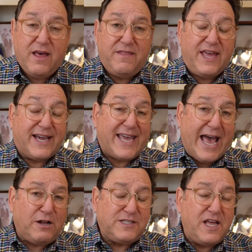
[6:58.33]
The
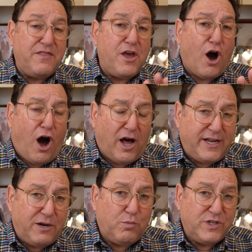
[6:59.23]
accounting, the
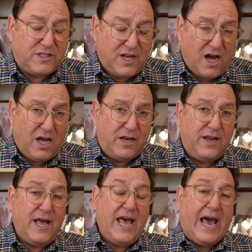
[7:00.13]
audit was done
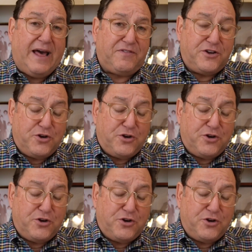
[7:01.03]
at the